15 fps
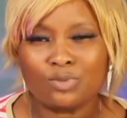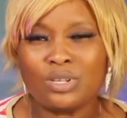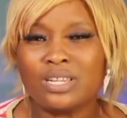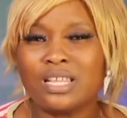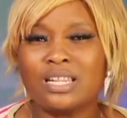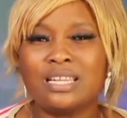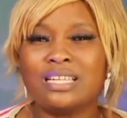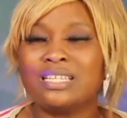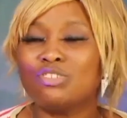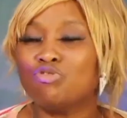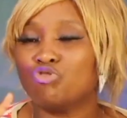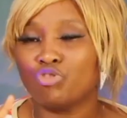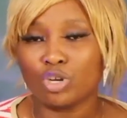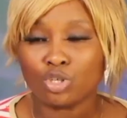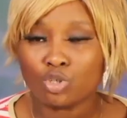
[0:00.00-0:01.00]
When a lady
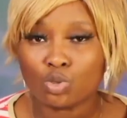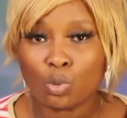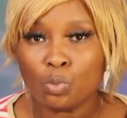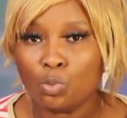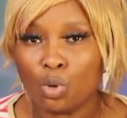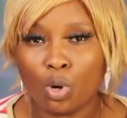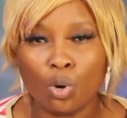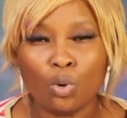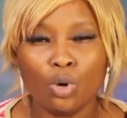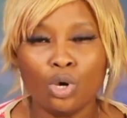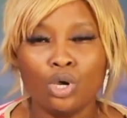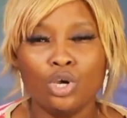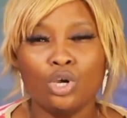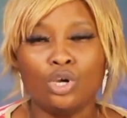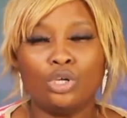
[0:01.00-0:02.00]
dresses so
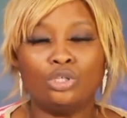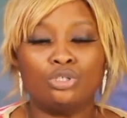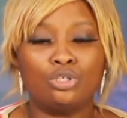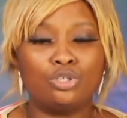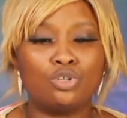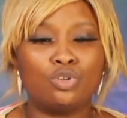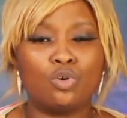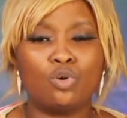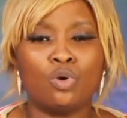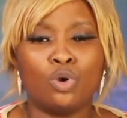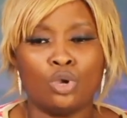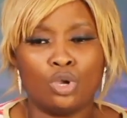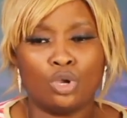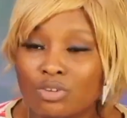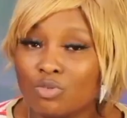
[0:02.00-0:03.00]
well, you
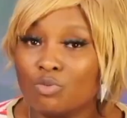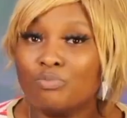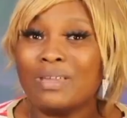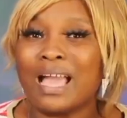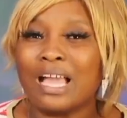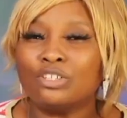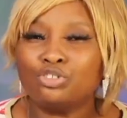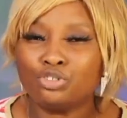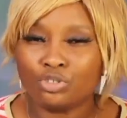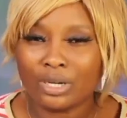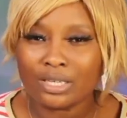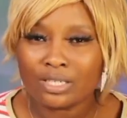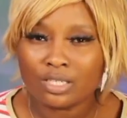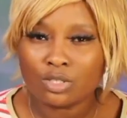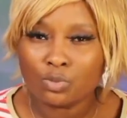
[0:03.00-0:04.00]
know, you'll be
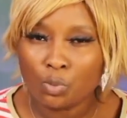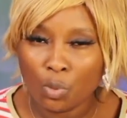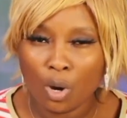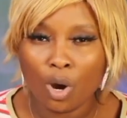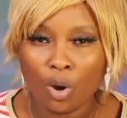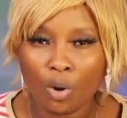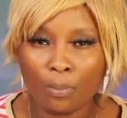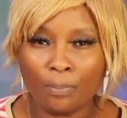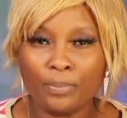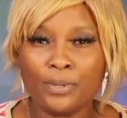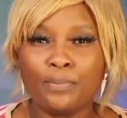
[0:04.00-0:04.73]
addressed well.